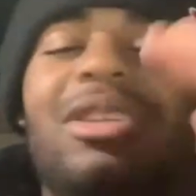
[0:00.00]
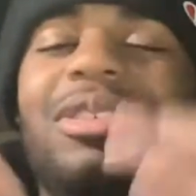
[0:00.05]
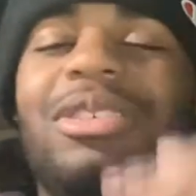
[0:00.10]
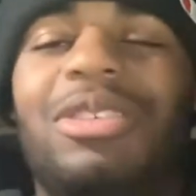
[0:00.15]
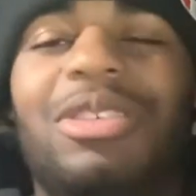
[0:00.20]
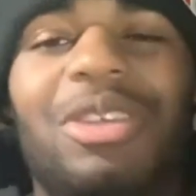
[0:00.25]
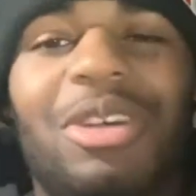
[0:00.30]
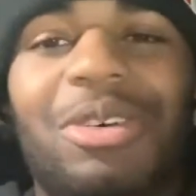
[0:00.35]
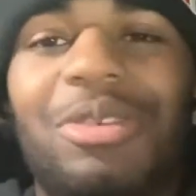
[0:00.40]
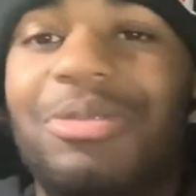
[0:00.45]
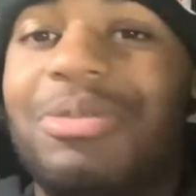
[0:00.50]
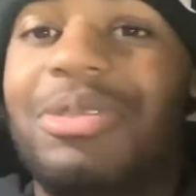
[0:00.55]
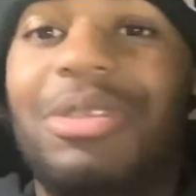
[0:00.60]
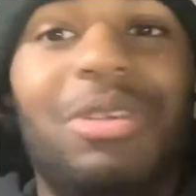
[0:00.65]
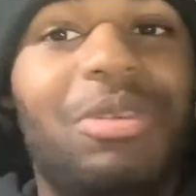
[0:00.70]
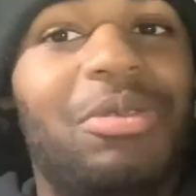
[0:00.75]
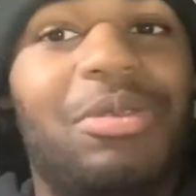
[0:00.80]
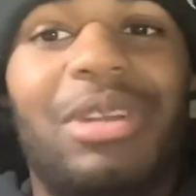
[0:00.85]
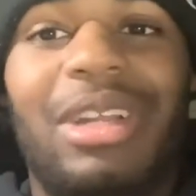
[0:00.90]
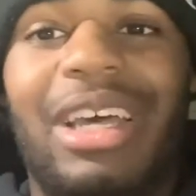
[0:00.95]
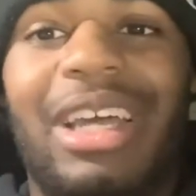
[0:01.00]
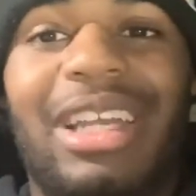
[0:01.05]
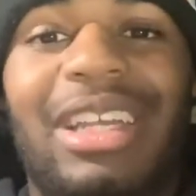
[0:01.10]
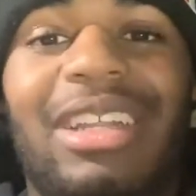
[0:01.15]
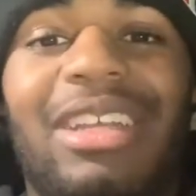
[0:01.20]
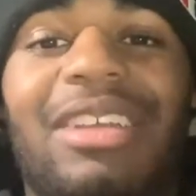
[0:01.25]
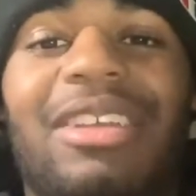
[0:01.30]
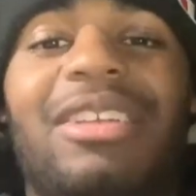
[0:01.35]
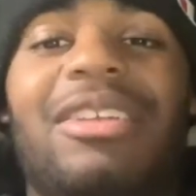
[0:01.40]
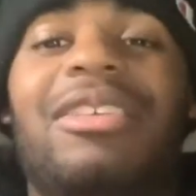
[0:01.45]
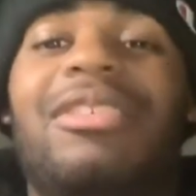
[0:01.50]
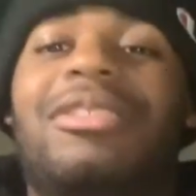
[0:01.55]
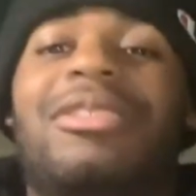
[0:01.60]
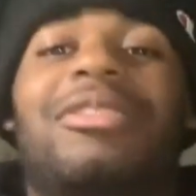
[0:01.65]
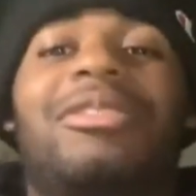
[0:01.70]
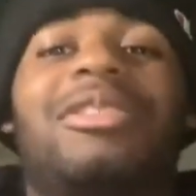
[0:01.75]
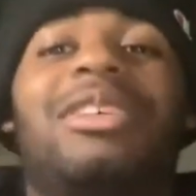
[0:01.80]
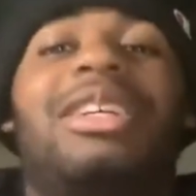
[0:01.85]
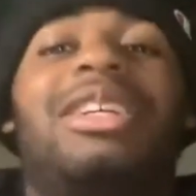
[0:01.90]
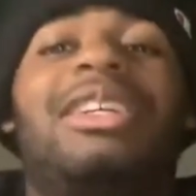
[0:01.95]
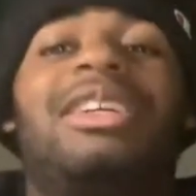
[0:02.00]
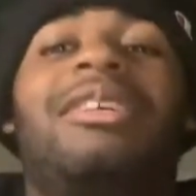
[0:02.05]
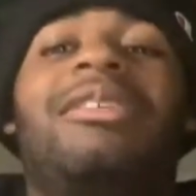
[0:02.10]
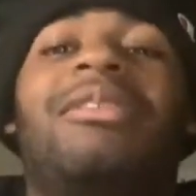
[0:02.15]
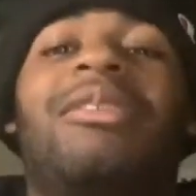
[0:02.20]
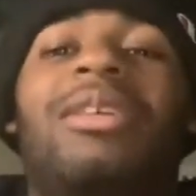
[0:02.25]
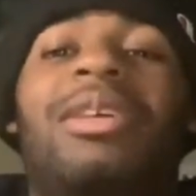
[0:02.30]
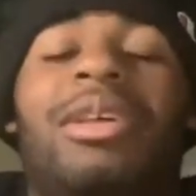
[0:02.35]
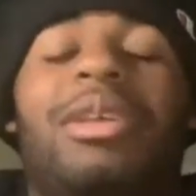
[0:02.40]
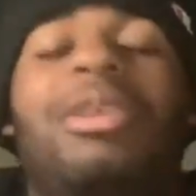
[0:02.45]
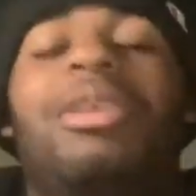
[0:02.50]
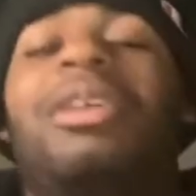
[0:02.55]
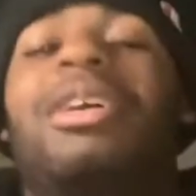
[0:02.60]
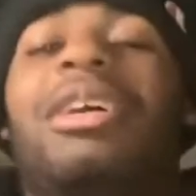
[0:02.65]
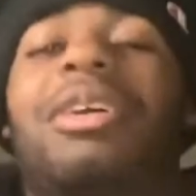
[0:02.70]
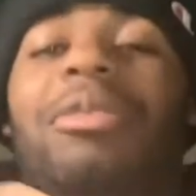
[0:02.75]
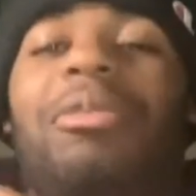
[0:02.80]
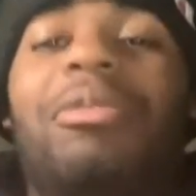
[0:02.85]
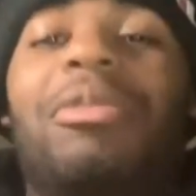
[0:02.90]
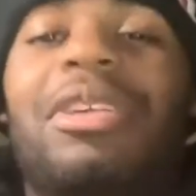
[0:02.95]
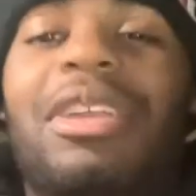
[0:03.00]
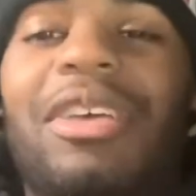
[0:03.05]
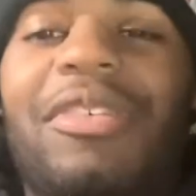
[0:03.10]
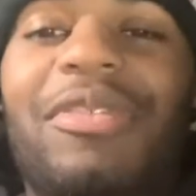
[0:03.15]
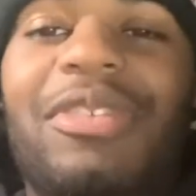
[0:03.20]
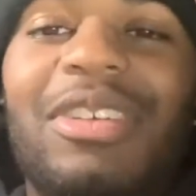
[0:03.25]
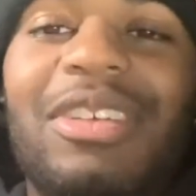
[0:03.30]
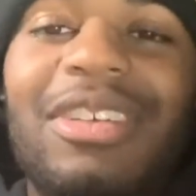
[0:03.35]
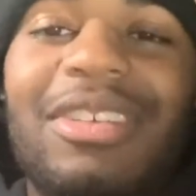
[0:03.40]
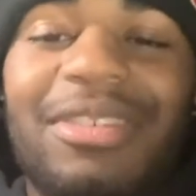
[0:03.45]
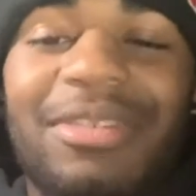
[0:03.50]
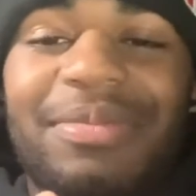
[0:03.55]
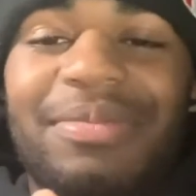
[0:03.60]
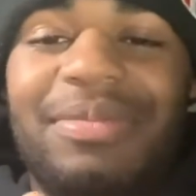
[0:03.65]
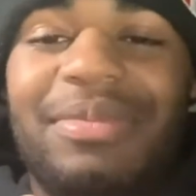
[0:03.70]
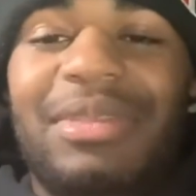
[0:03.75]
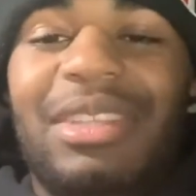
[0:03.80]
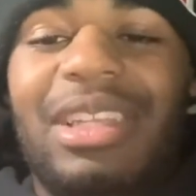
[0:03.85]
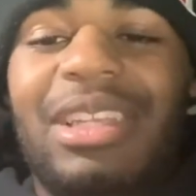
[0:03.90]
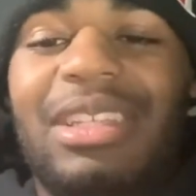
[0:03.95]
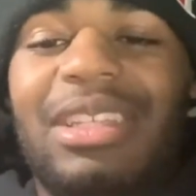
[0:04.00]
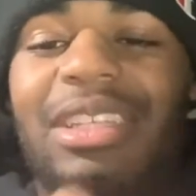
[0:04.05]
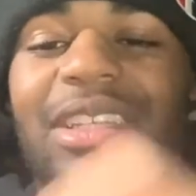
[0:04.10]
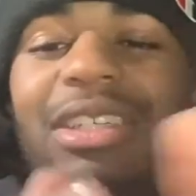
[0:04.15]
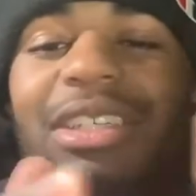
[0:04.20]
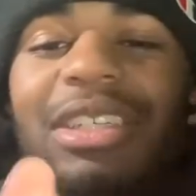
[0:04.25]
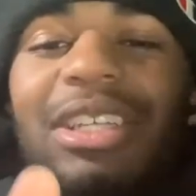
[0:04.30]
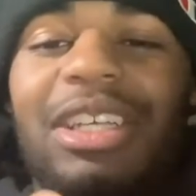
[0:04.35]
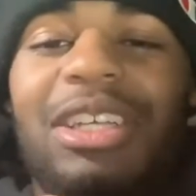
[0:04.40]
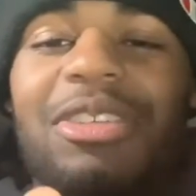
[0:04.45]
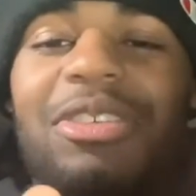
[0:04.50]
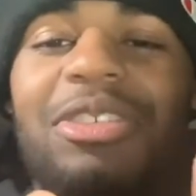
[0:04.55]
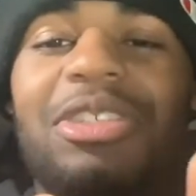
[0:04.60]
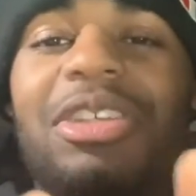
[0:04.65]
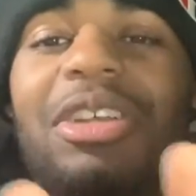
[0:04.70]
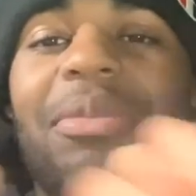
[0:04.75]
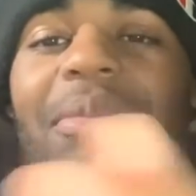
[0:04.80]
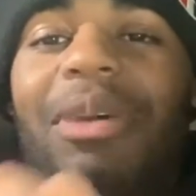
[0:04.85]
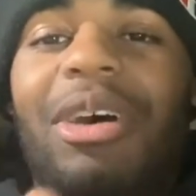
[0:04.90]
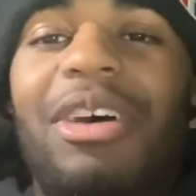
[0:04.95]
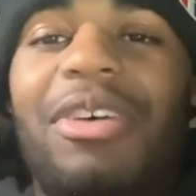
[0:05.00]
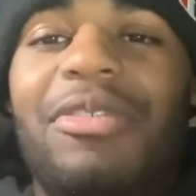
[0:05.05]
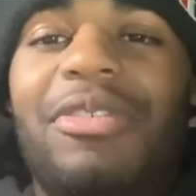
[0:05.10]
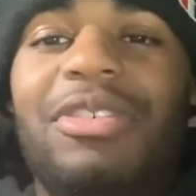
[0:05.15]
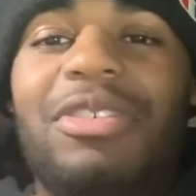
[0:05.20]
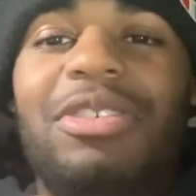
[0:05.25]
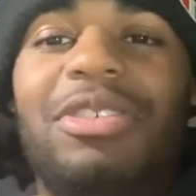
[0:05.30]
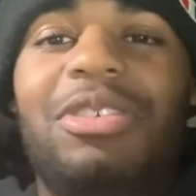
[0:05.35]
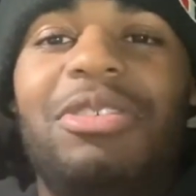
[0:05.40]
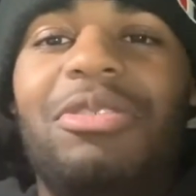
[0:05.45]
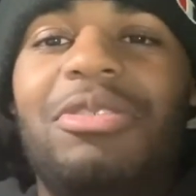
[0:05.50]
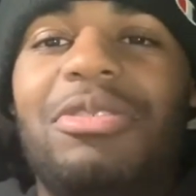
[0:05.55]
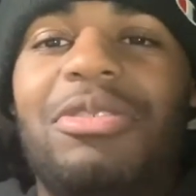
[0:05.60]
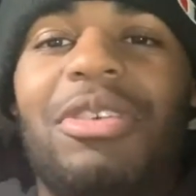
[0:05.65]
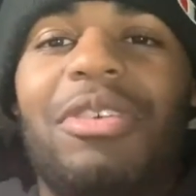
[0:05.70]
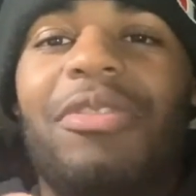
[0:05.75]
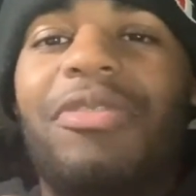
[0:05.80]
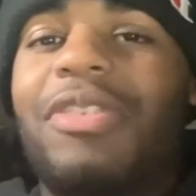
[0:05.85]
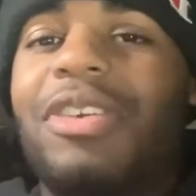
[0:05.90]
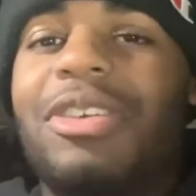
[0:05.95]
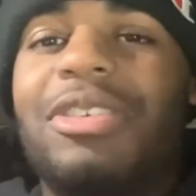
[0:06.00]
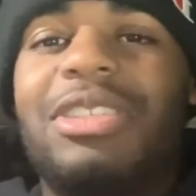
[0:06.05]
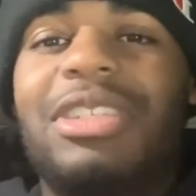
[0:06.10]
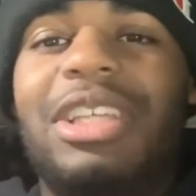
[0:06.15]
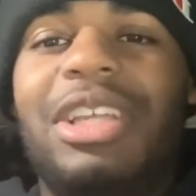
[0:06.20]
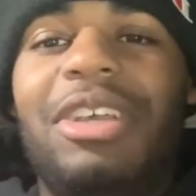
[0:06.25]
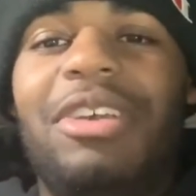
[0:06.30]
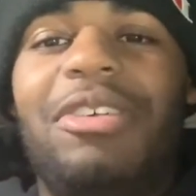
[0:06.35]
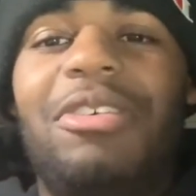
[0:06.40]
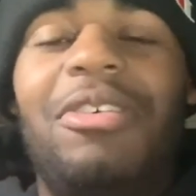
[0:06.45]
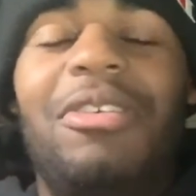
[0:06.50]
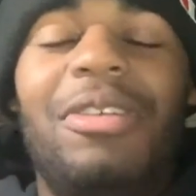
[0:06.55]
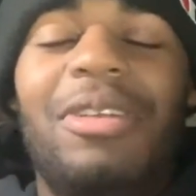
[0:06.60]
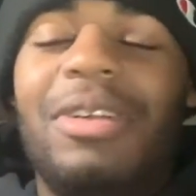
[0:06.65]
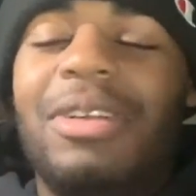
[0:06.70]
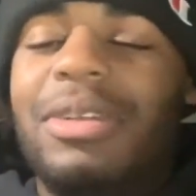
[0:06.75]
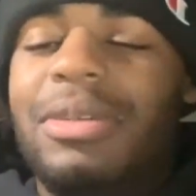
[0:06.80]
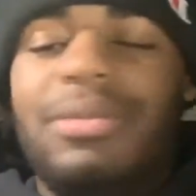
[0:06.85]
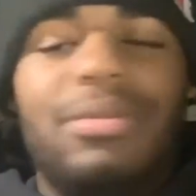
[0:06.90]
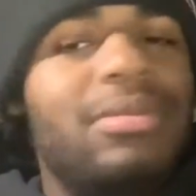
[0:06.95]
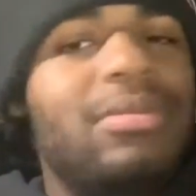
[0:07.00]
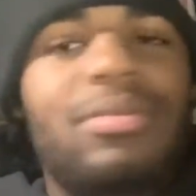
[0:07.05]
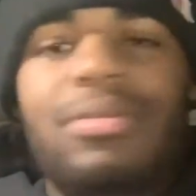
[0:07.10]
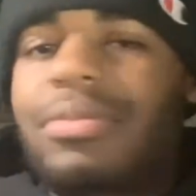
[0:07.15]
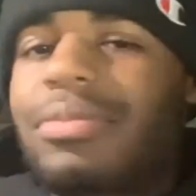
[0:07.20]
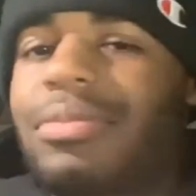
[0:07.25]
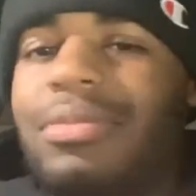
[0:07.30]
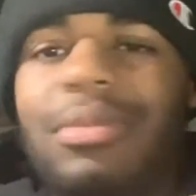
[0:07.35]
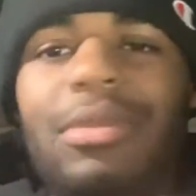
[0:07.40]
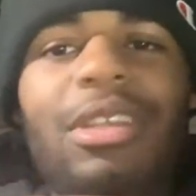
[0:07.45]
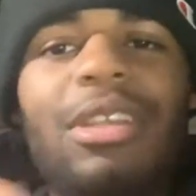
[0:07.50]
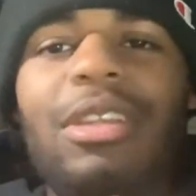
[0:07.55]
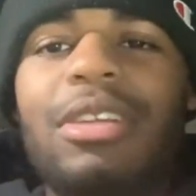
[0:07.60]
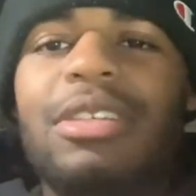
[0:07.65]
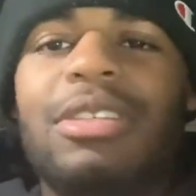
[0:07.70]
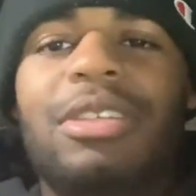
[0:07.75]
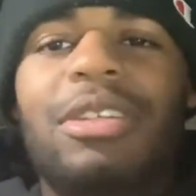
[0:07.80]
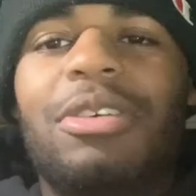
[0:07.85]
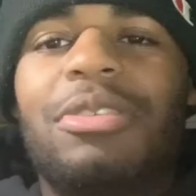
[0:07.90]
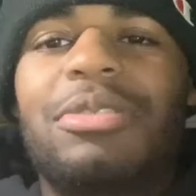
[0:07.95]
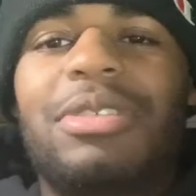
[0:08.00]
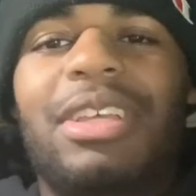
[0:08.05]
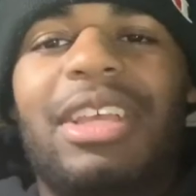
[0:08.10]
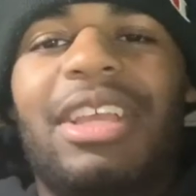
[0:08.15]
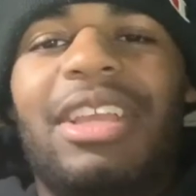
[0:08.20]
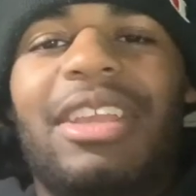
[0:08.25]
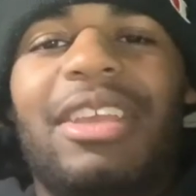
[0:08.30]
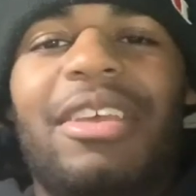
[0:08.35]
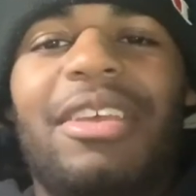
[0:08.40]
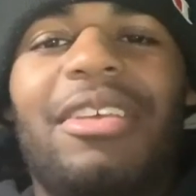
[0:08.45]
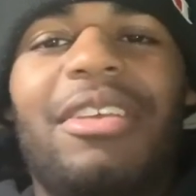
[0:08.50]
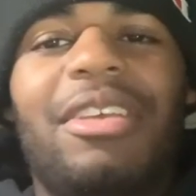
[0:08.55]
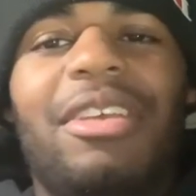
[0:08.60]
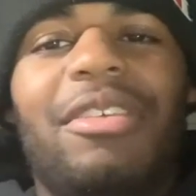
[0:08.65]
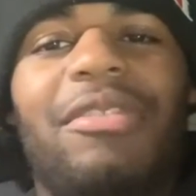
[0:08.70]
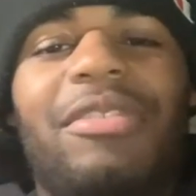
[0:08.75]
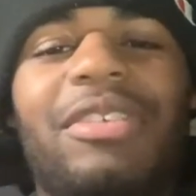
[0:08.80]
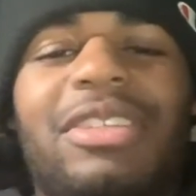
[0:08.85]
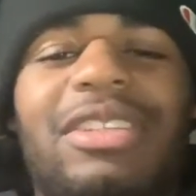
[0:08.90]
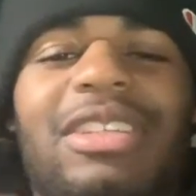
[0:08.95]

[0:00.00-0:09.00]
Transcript: Don't do what I did, all right? Whatever the dealership offers you, their first deal, don't take it. If it's